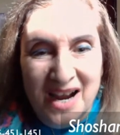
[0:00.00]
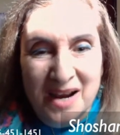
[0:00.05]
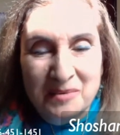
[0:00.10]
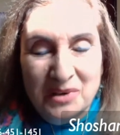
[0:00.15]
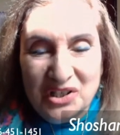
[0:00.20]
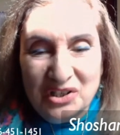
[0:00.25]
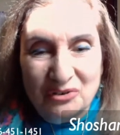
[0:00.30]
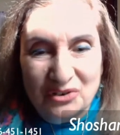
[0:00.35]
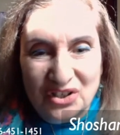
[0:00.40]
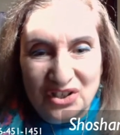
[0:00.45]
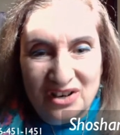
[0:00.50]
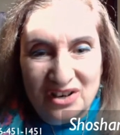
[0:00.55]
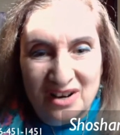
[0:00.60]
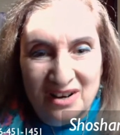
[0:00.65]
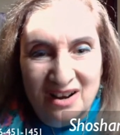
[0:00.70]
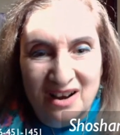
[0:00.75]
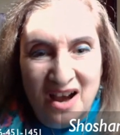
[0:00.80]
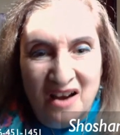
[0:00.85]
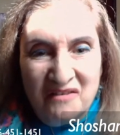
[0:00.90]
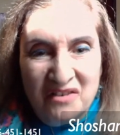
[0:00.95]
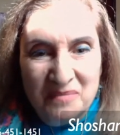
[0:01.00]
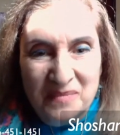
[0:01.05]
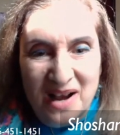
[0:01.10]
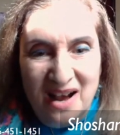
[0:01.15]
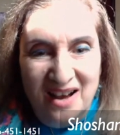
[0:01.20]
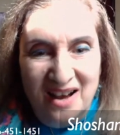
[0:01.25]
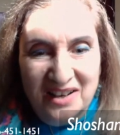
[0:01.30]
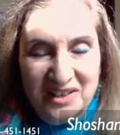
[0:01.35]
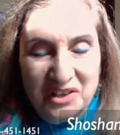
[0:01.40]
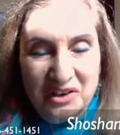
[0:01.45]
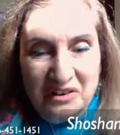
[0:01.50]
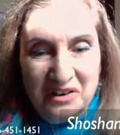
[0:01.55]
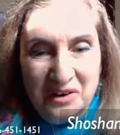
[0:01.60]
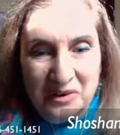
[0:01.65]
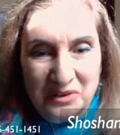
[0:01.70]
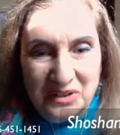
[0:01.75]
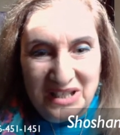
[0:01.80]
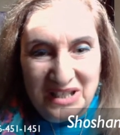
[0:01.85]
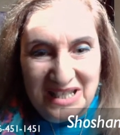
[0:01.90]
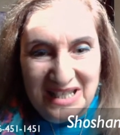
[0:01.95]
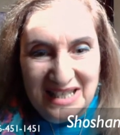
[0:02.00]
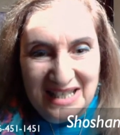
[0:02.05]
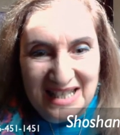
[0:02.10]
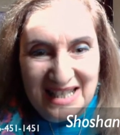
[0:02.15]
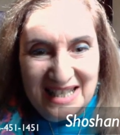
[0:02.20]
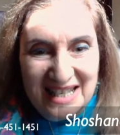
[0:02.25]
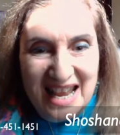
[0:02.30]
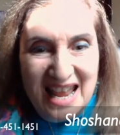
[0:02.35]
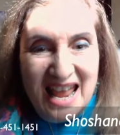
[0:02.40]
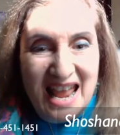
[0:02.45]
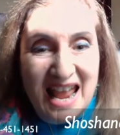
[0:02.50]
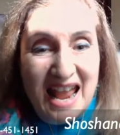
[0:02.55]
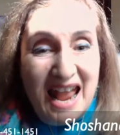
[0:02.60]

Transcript: I'm Shoshana Auerbach, your hostess,